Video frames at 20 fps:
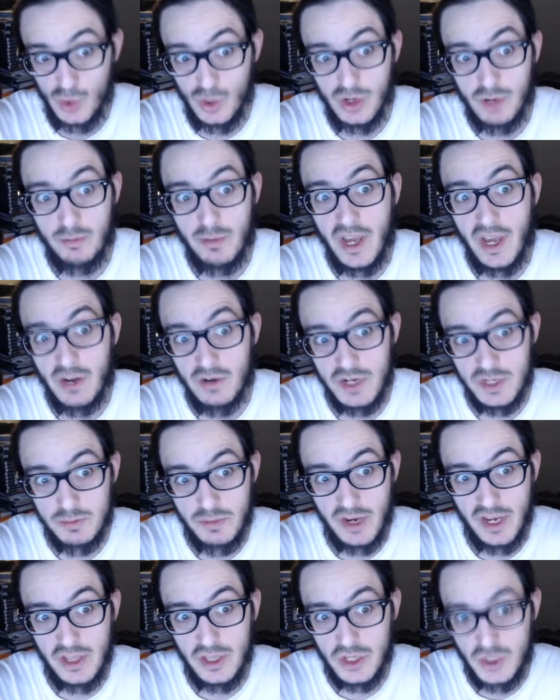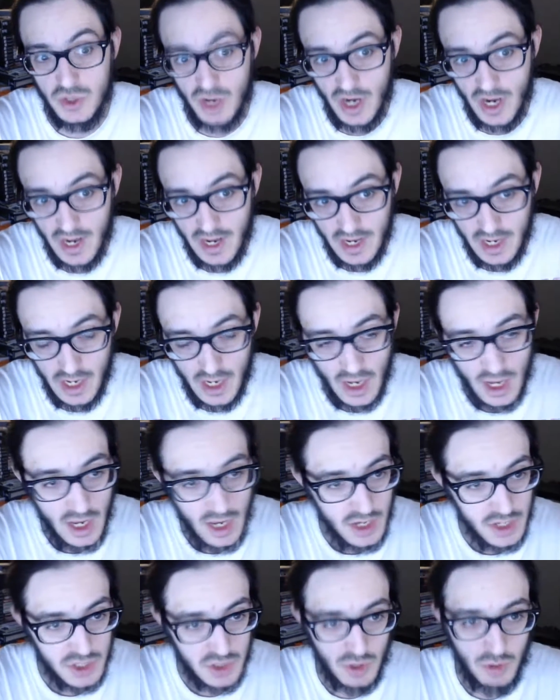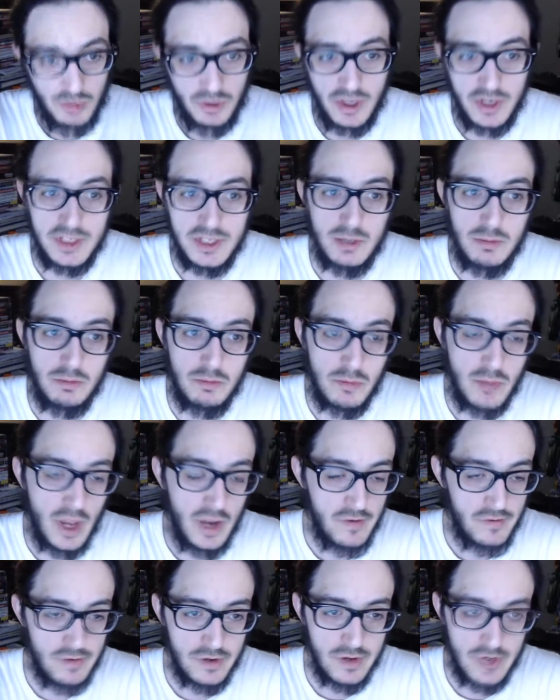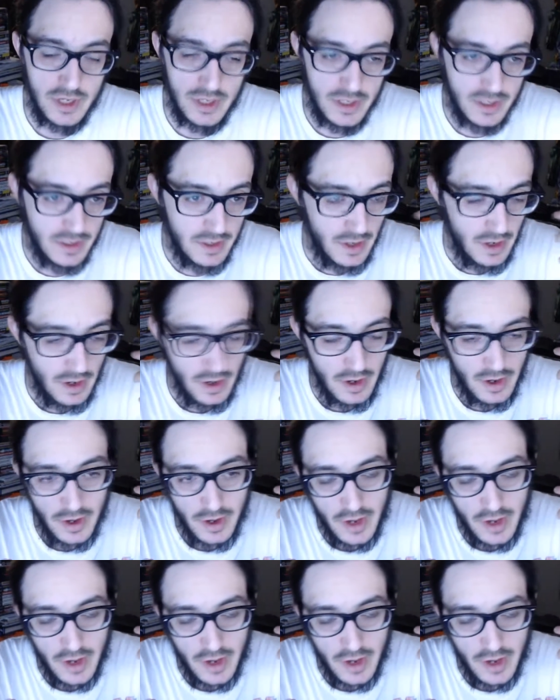ordering batteries by the tray to replace them every.